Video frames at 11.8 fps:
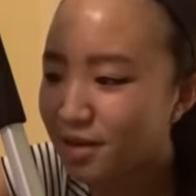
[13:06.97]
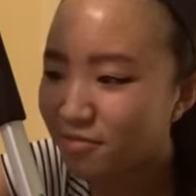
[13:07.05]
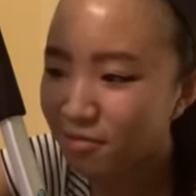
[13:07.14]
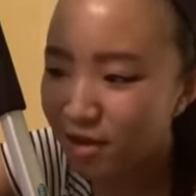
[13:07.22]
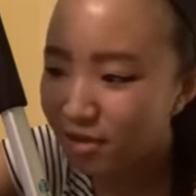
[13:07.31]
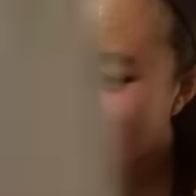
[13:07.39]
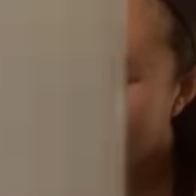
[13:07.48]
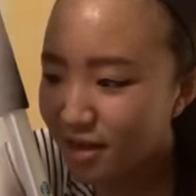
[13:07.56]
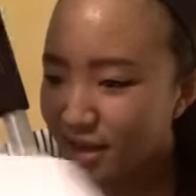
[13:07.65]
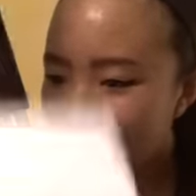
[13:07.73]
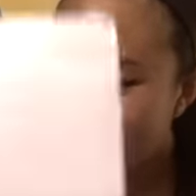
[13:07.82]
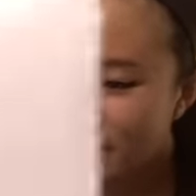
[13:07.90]
one,
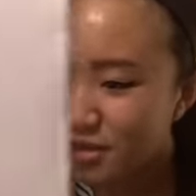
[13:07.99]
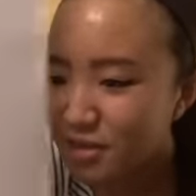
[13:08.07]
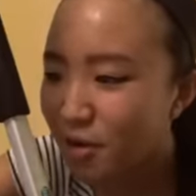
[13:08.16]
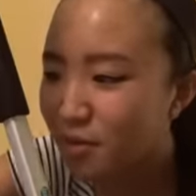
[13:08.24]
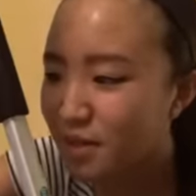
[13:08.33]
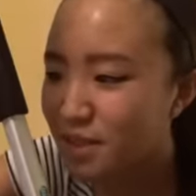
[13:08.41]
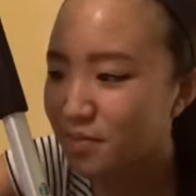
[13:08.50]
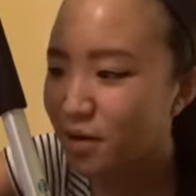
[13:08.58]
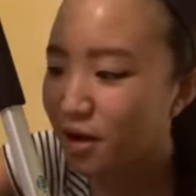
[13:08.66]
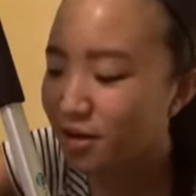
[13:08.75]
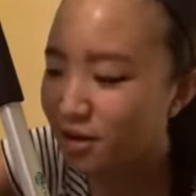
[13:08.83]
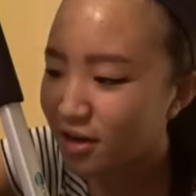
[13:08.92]
that's so much
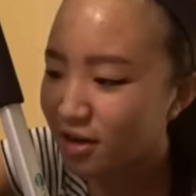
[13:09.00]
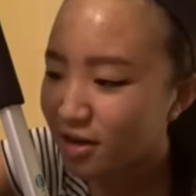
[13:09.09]
smaller.